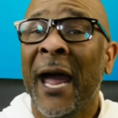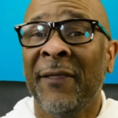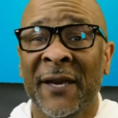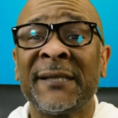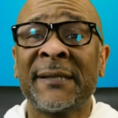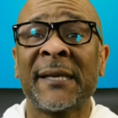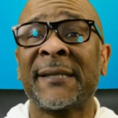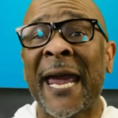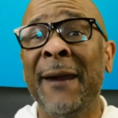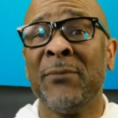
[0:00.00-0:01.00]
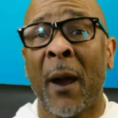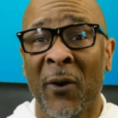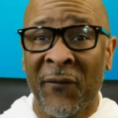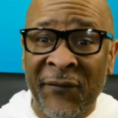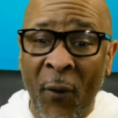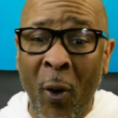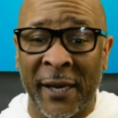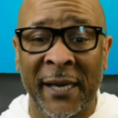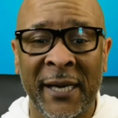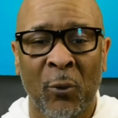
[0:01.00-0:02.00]
This is the same number.
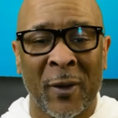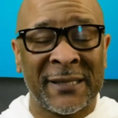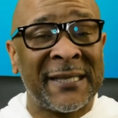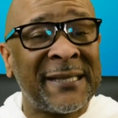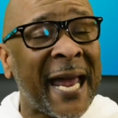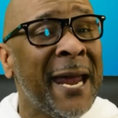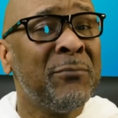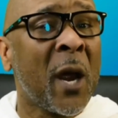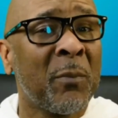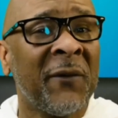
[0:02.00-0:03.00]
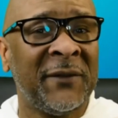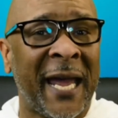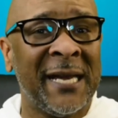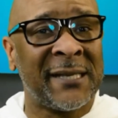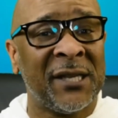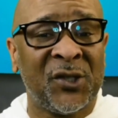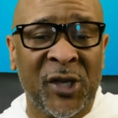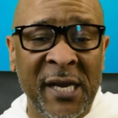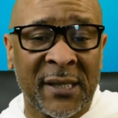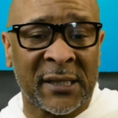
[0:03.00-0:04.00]
40 was the same number of days that
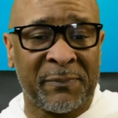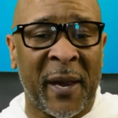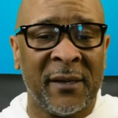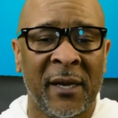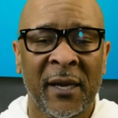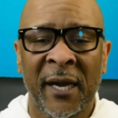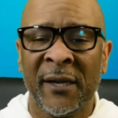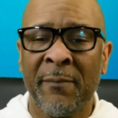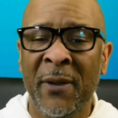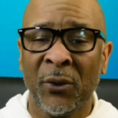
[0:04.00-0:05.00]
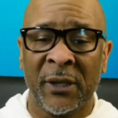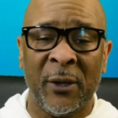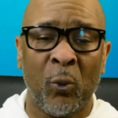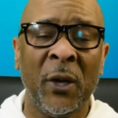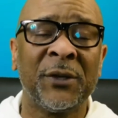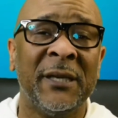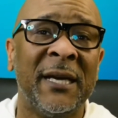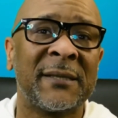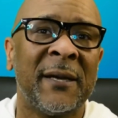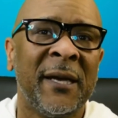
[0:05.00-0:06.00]
Jesus spent in the
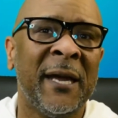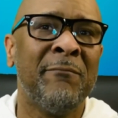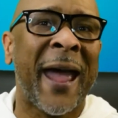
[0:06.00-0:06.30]
wilderness in